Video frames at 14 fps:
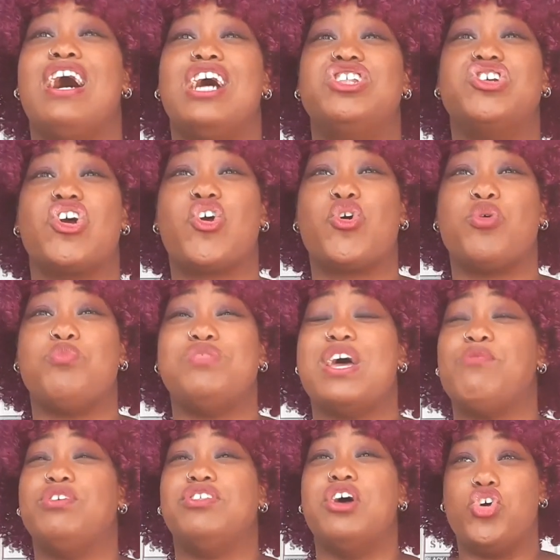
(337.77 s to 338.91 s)
a term that
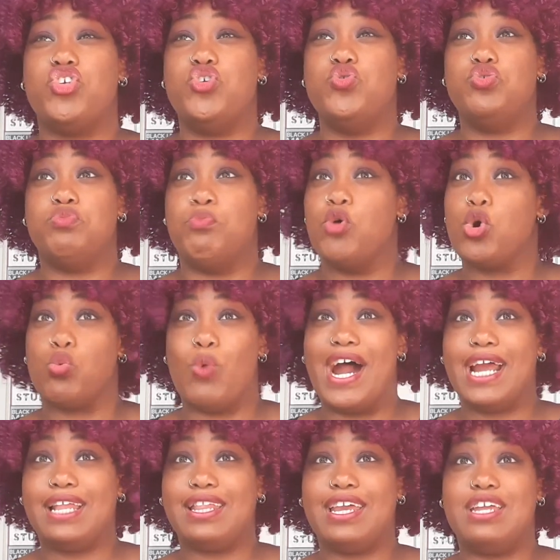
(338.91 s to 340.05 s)
was used more
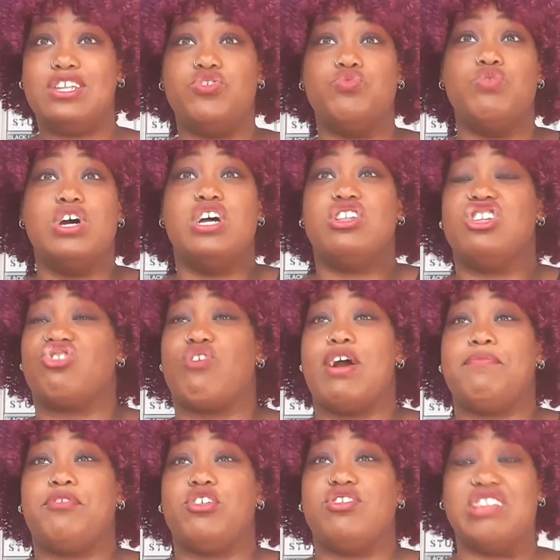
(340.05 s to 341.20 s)
widely to
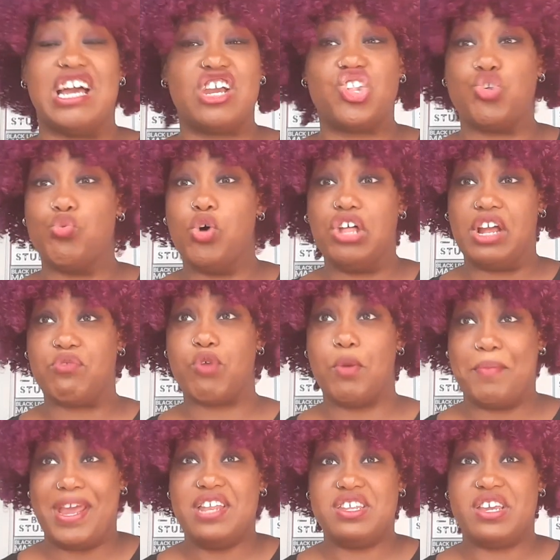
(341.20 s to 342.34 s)
describe their sexual and
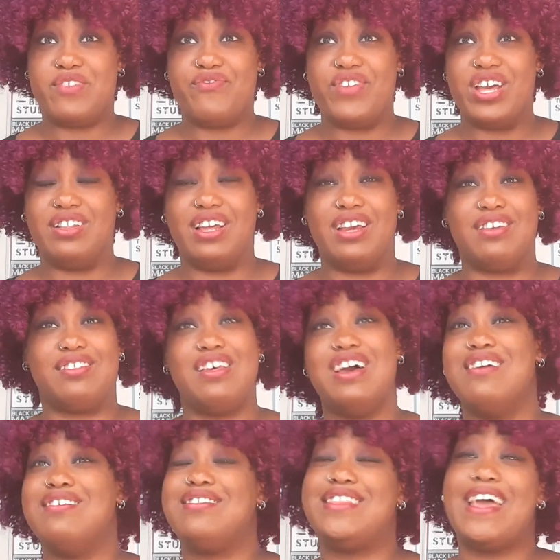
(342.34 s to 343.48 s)
romantic feelings,
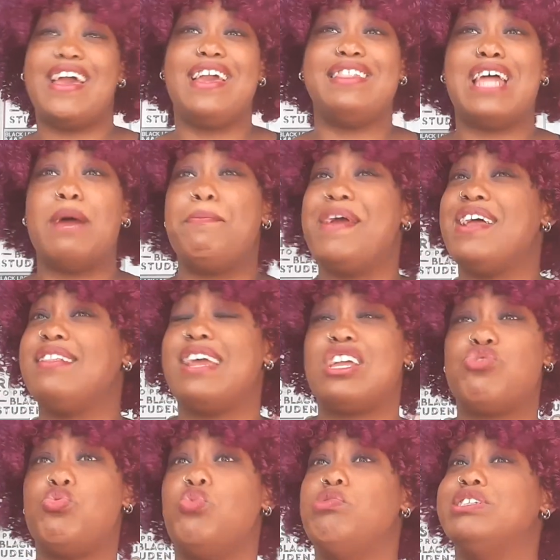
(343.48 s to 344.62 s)
saying that
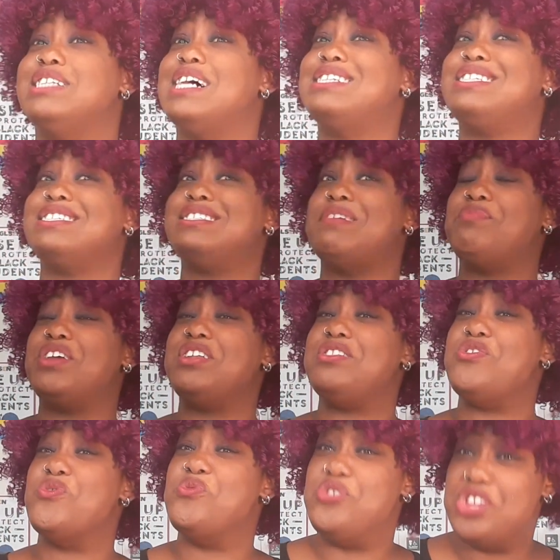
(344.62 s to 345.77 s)
pansexual was not just something
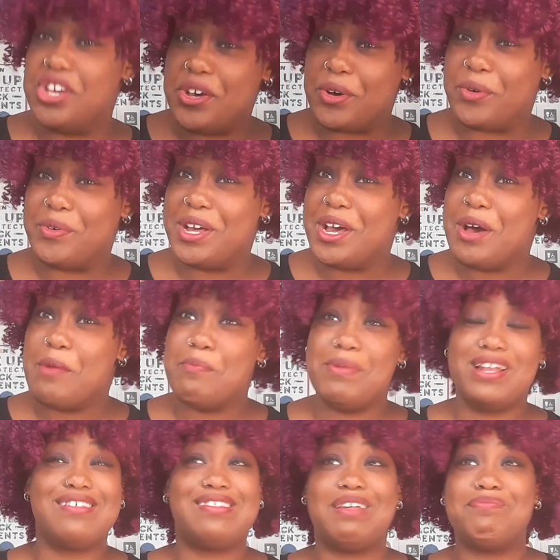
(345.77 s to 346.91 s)
you do, but
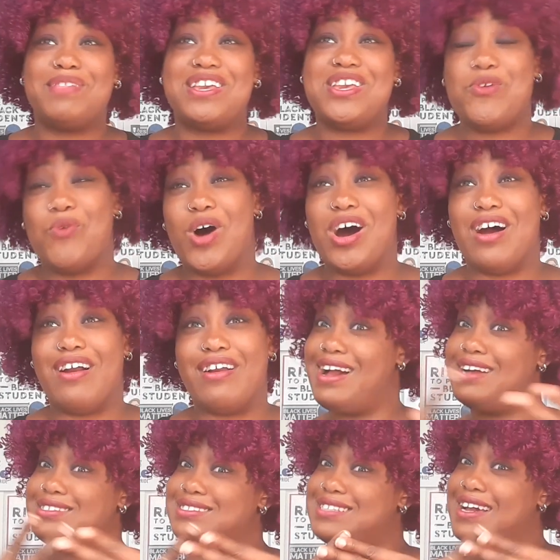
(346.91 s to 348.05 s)
it's something you are.
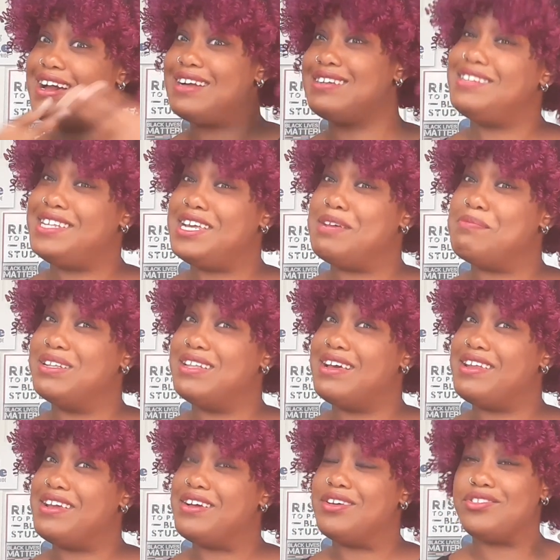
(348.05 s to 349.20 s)
Hashtag Team
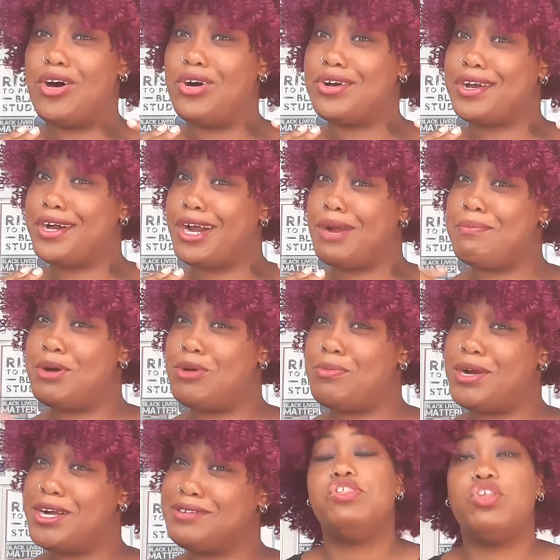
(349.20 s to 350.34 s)
Millennials. Oh, come
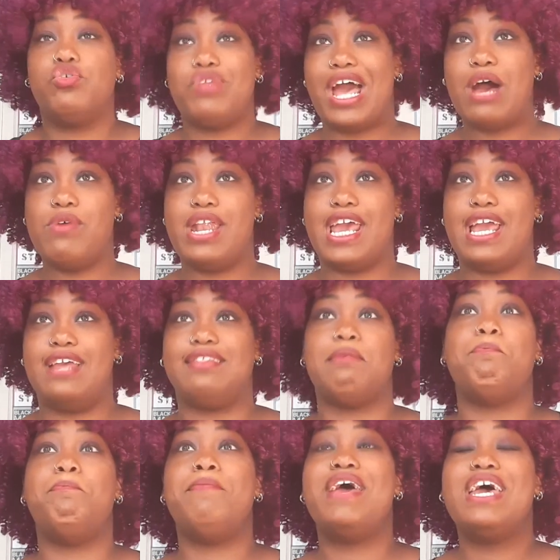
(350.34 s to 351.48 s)
on. So nowadays,
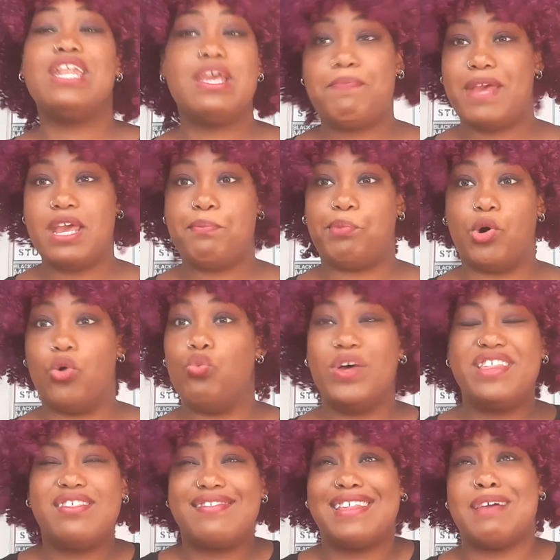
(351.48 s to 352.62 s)
many people with
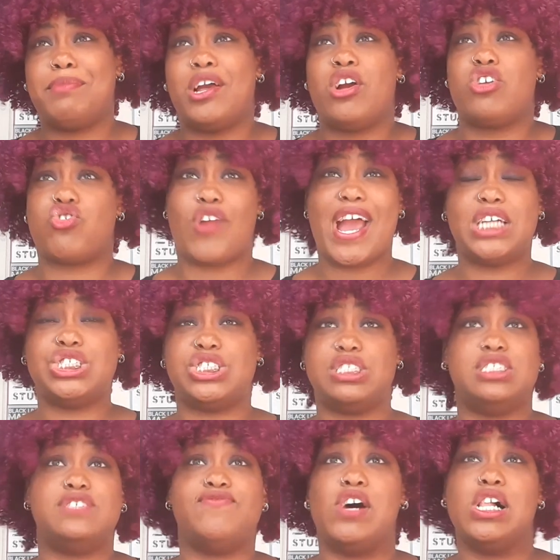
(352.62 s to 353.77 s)
similar
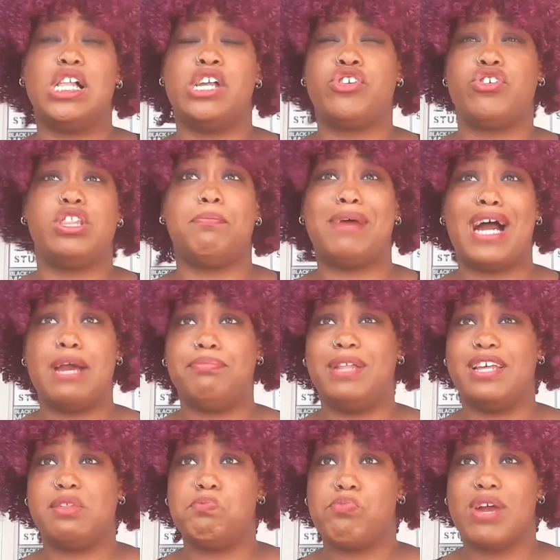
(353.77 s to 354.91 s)
attractions fall under the bi
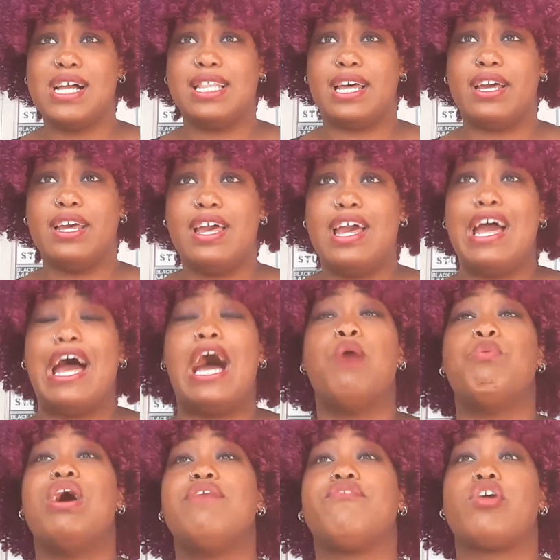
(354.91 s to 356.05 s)
plus umbrella.
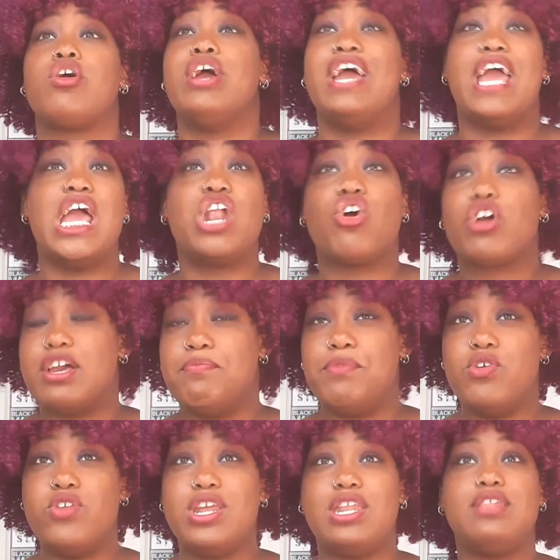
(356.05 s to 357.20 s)
However, in our
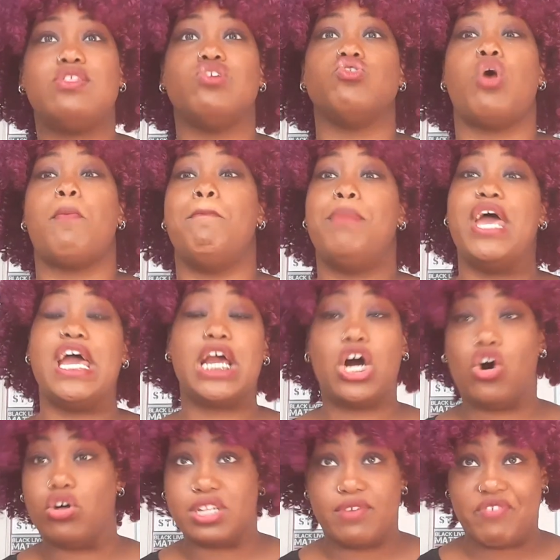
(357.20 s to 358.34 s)
community, there's a big
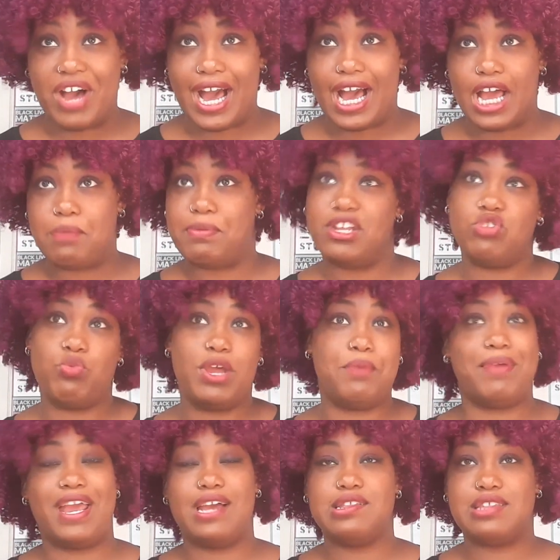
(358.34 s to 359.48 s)
old divide between
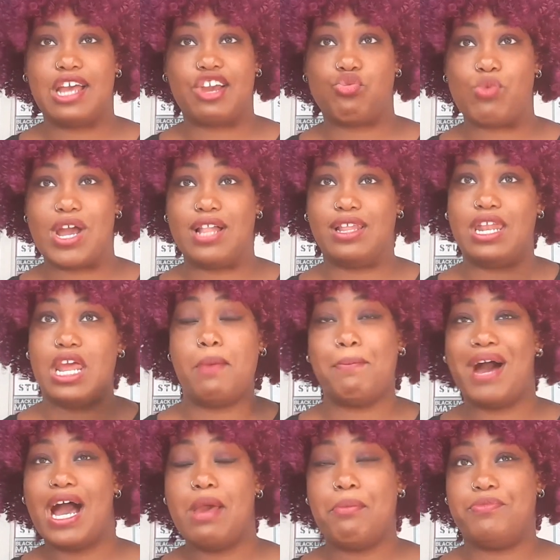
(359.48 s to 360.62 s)
pansexuality and
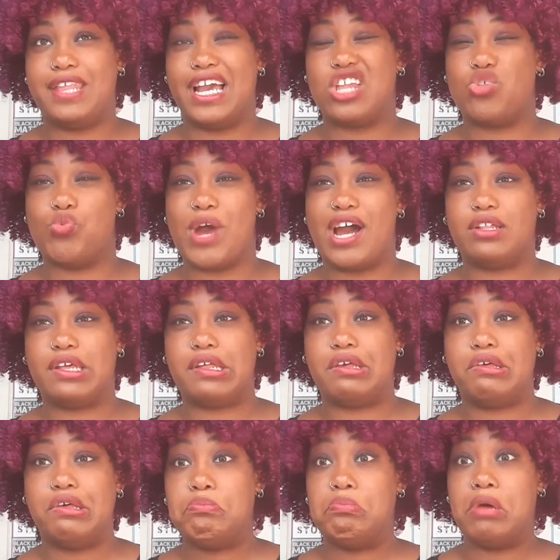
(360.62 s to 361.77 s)
bisexuality.
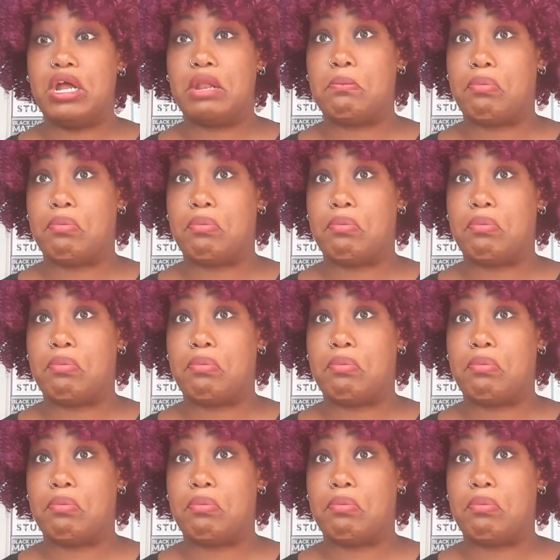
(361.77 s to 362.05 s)
But in